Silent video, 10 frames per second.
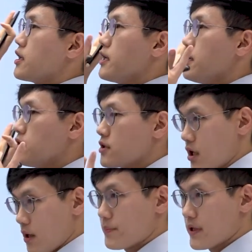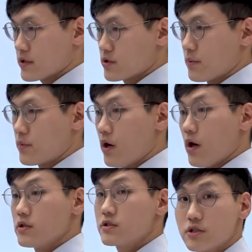In the complex number,
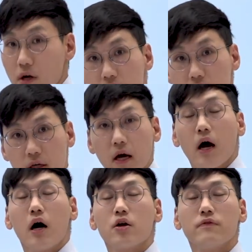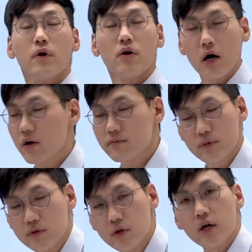suddenly out of
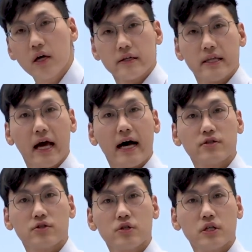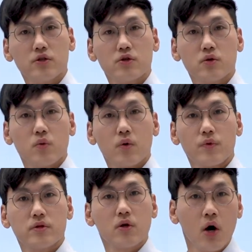blue, they ask you either to work
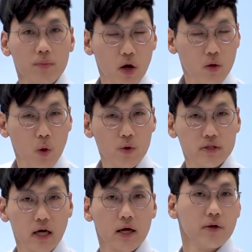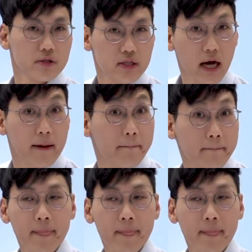with the cosine or sine.